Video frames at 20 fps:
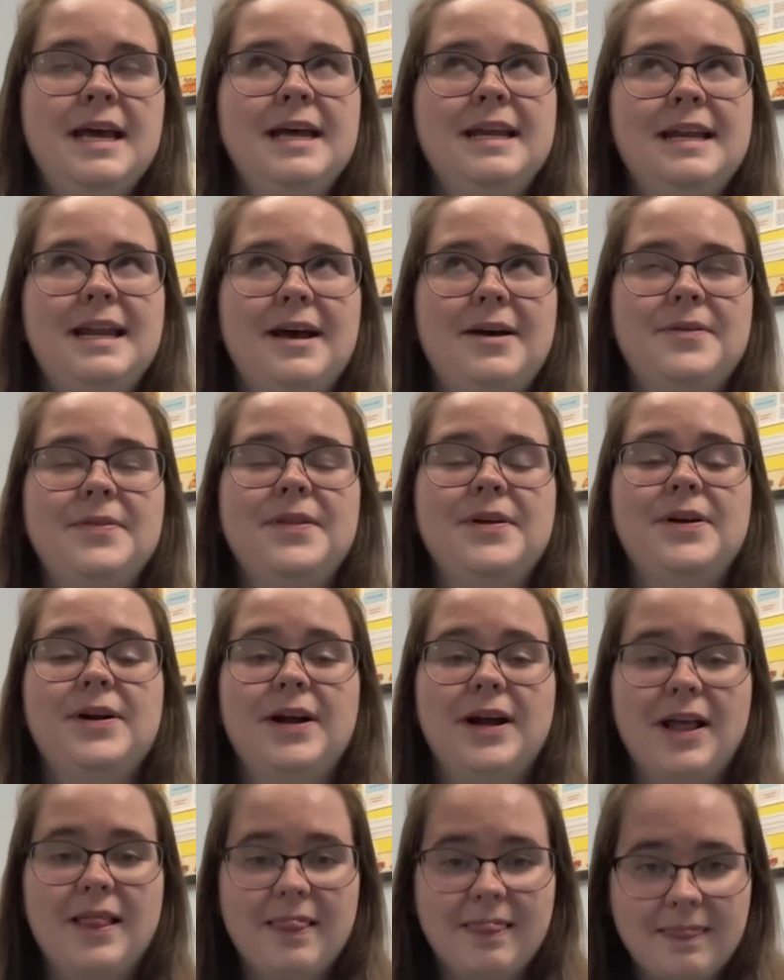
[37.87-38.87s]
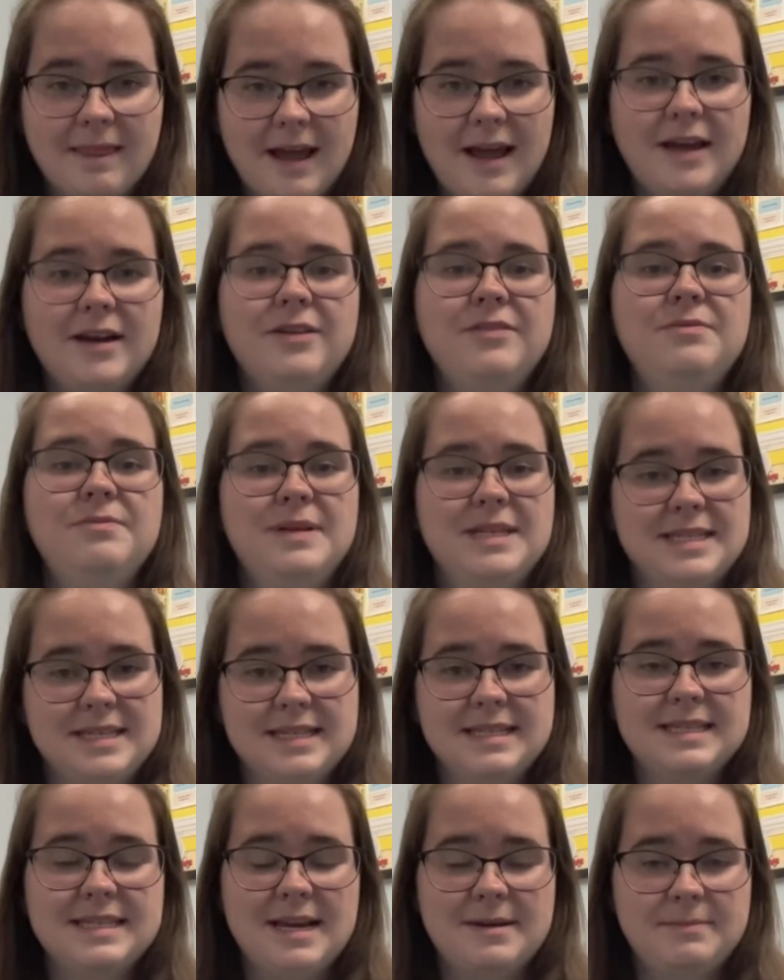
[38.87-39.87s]
Now, there are a lot of
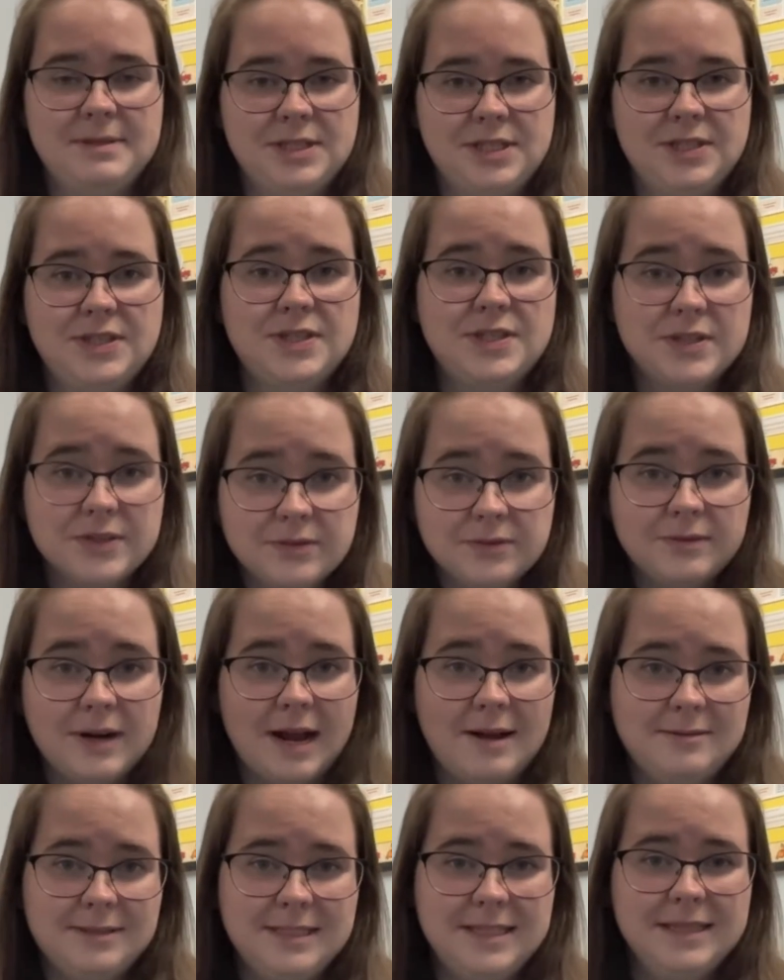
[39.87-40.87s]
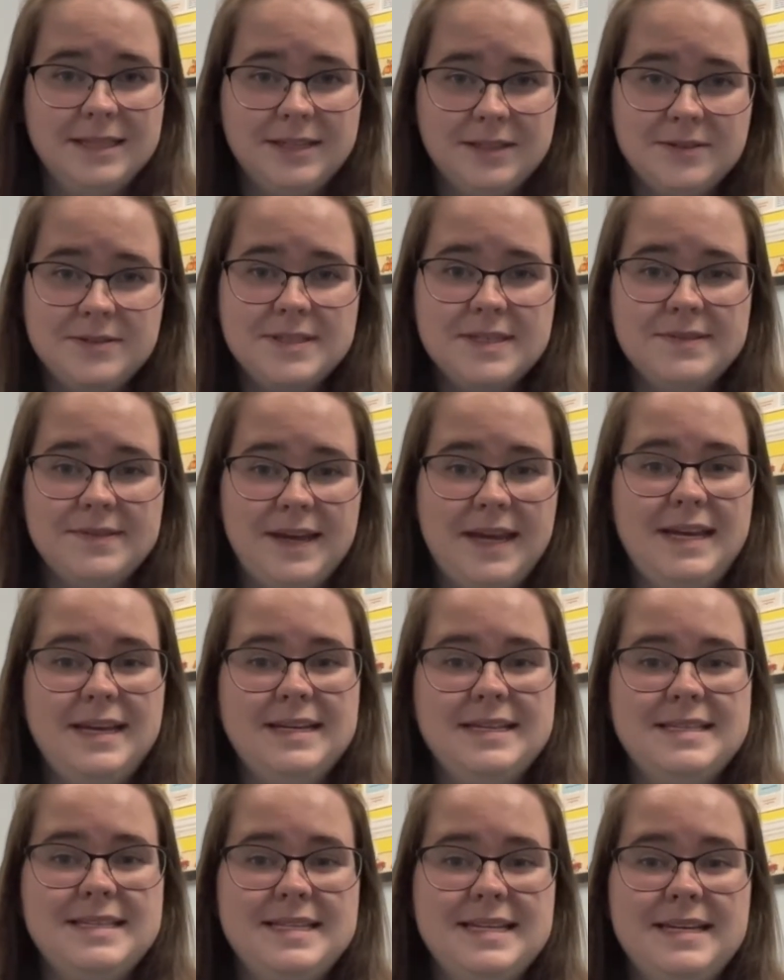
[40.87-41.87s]
misconceptions surrounding the use of
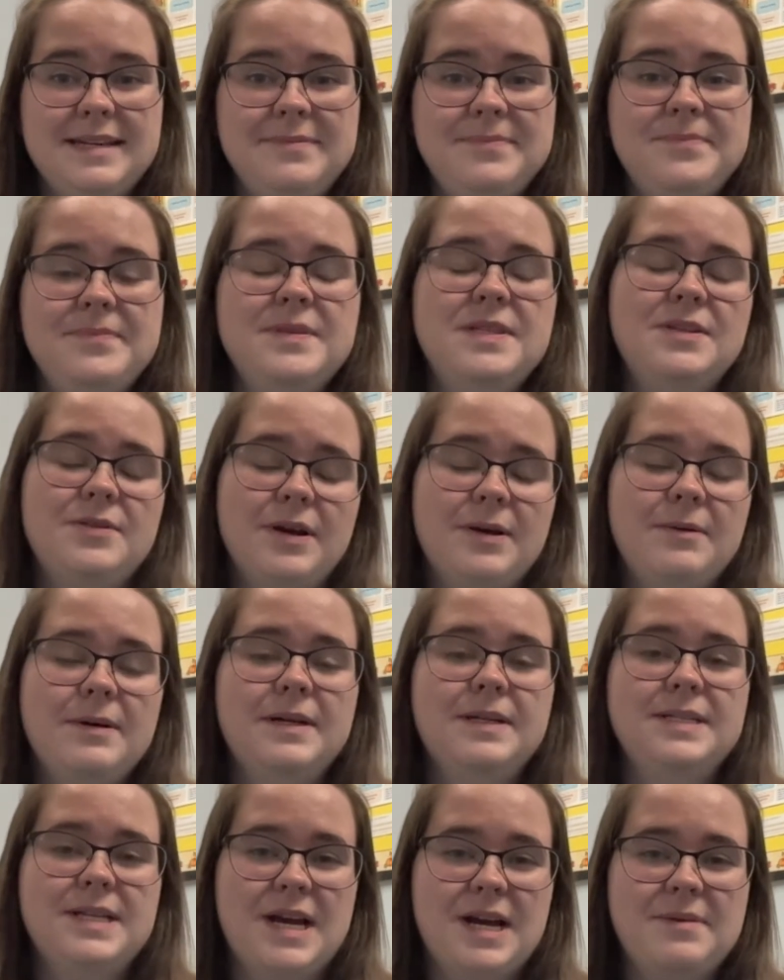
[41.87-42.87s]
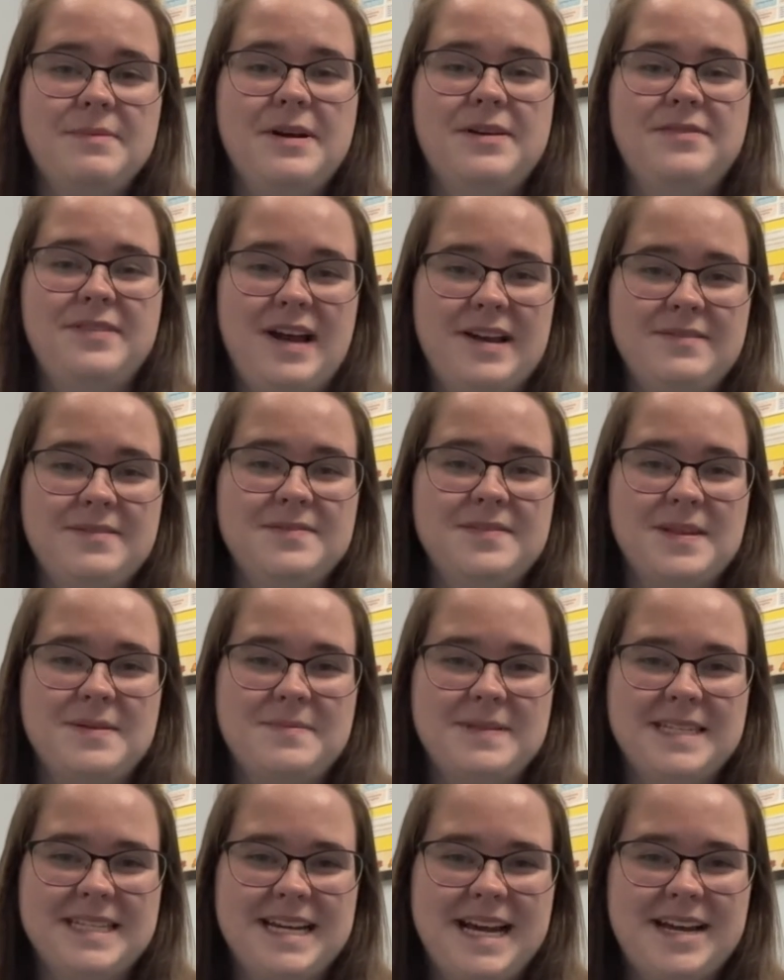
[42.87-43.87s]
AAC, so I want to talk about 5 of them
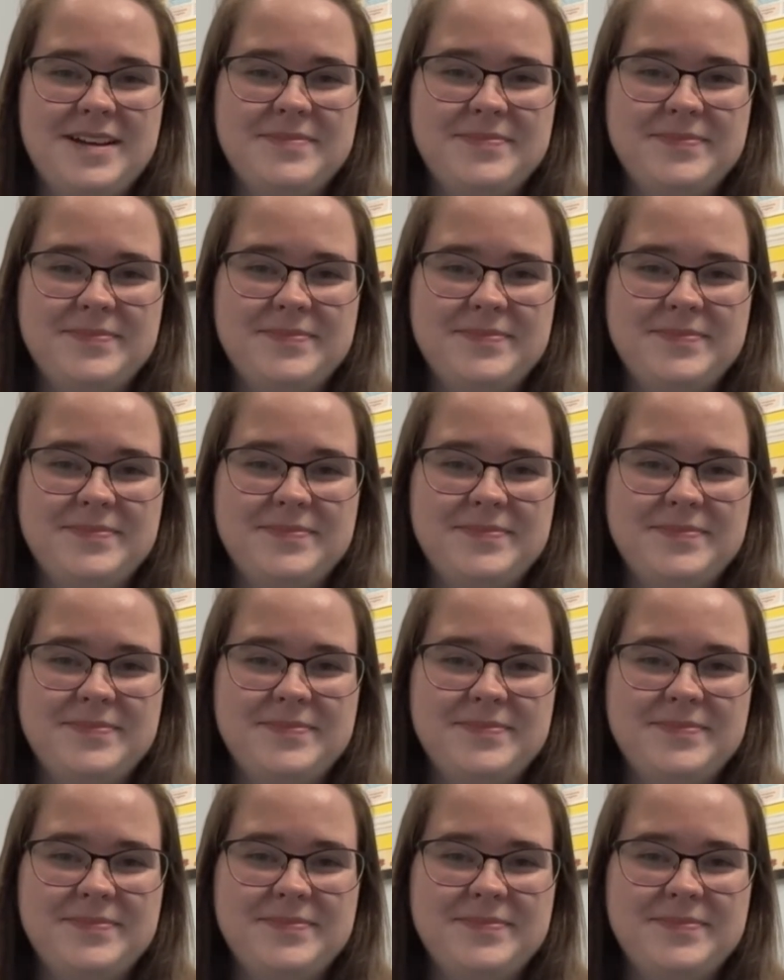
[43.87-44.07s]
today.